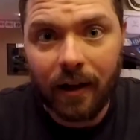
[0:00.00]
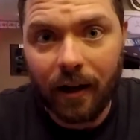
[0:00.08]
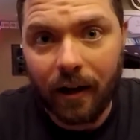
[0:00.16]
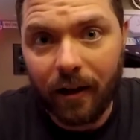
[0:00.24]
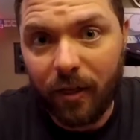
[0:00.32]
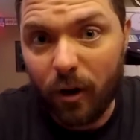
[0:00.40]

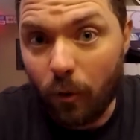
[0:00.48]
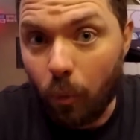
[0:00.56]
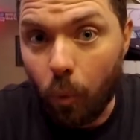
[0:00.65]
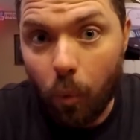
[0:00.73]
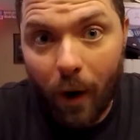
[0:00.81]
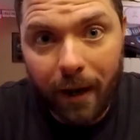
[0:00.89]
They're
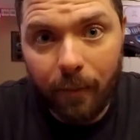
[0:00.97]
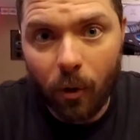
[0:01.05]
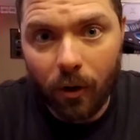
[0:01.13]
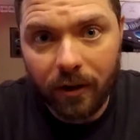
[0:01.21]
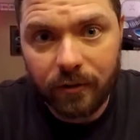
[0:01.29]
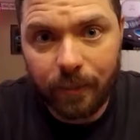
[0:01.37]
way
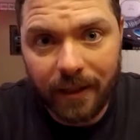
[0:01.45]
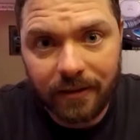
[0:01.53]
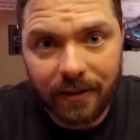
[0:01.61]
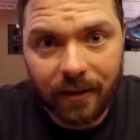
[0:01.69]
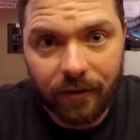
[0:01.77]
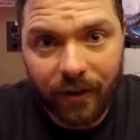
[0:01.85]
more
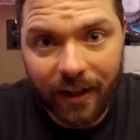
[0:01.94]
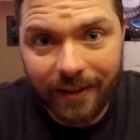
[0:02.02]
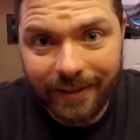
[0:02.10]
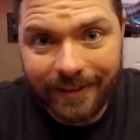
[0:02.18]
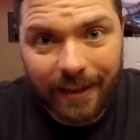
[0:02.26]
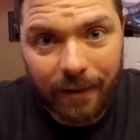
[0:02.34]
expensive, and
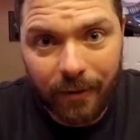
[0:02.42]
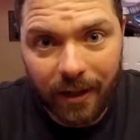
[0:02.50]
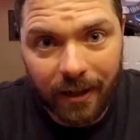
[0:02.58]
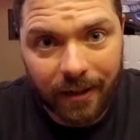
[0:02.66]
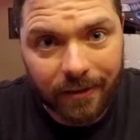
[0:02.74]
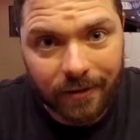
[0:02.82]
the
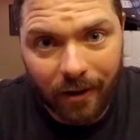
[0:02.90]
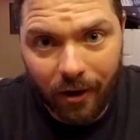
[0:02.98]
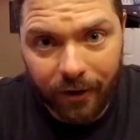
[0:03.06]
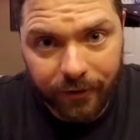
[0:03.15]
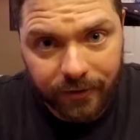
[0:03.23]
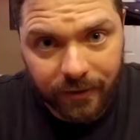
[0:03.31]
CBs,
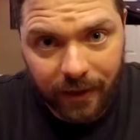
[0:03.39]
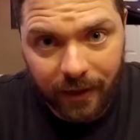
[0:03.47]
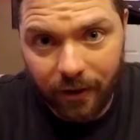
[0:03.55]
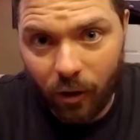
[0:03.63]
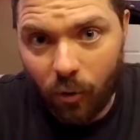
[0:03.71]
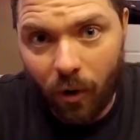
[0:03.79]
honestly,
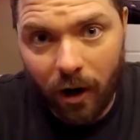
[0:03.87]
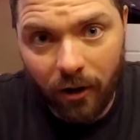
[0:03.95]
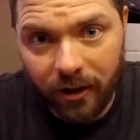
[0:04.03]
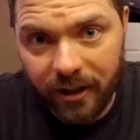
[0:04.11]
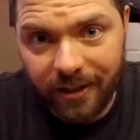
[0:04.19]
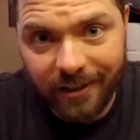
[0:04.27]
the
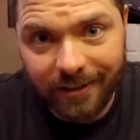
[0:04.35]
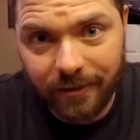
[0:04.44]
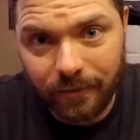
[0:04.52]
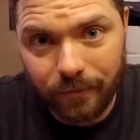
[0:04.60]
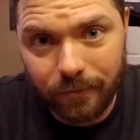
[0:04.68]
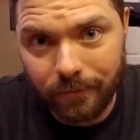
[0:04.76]
quality
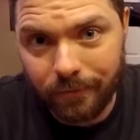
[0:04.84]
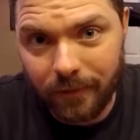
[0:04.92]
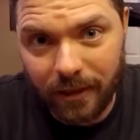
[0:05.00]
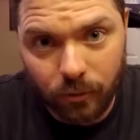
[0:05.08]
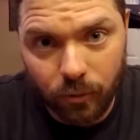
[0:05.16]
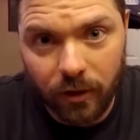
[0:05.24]
just
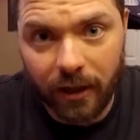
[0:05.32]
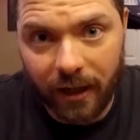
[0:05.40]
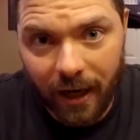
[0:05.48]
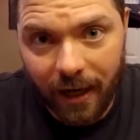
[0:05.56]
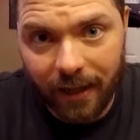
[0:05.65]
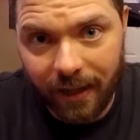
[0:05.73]
is really
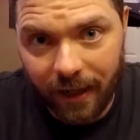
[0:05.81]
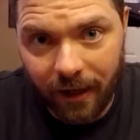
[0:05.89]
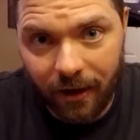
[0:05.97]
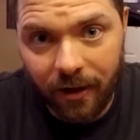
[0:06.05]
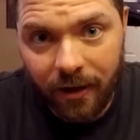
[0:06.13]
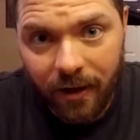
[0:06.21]
not
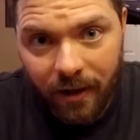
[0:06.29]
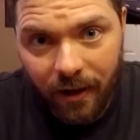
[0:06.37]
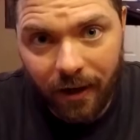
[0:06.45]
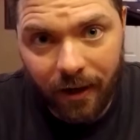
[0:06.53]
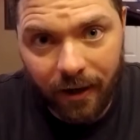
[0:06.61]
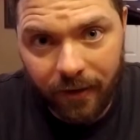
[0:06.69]
there.
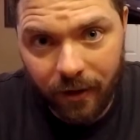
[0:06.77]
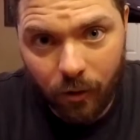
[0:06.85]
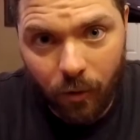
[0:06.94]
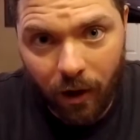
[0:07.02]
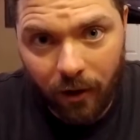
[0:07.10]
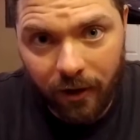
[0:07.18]
The
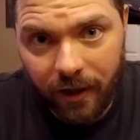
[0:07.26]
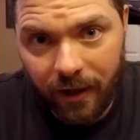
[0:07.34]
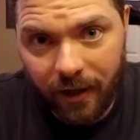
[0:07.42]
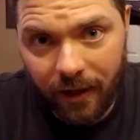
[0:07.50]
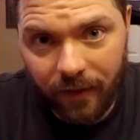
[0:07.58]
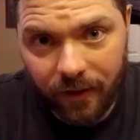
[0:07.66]

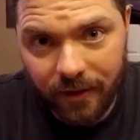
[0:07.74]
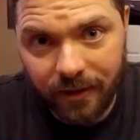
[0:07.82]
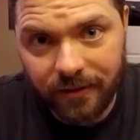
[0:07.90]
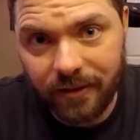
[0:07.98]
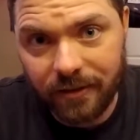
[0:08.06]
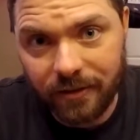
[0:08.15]
quality and the
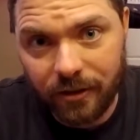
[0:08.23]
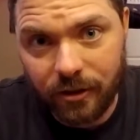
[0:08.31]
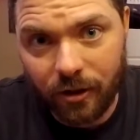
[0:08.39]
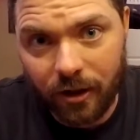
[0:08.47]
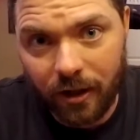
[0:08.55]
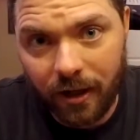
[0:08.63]
distance that
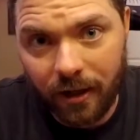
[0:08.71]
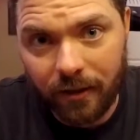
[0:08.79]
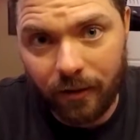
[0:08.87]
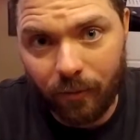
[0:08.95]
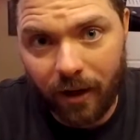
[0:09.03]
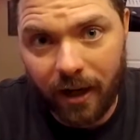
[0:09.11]
you're going to get,
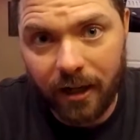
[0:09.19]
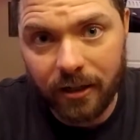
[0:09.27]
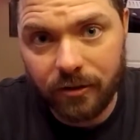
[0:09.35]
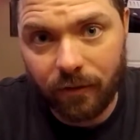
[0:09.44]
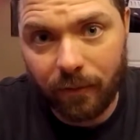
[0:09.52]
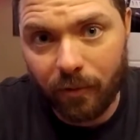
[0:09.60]
the
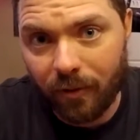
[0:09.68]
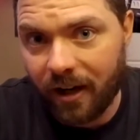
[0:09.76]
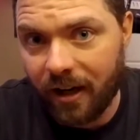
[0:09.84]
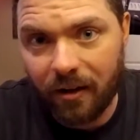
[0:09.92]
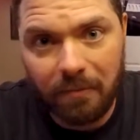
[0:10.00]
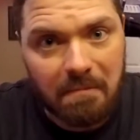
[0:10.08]
range from the
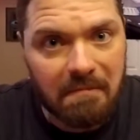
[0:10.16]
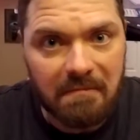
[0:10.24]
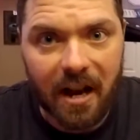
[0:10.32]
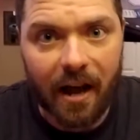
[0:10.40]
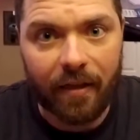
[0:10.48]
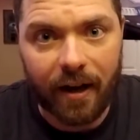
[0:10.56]
radio,
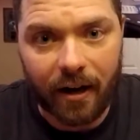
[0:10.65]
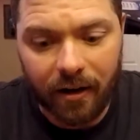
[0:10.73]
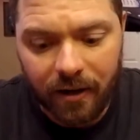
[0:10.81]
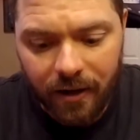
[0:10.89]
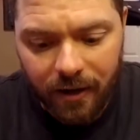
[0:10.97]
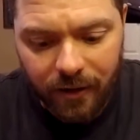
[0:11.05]
not there.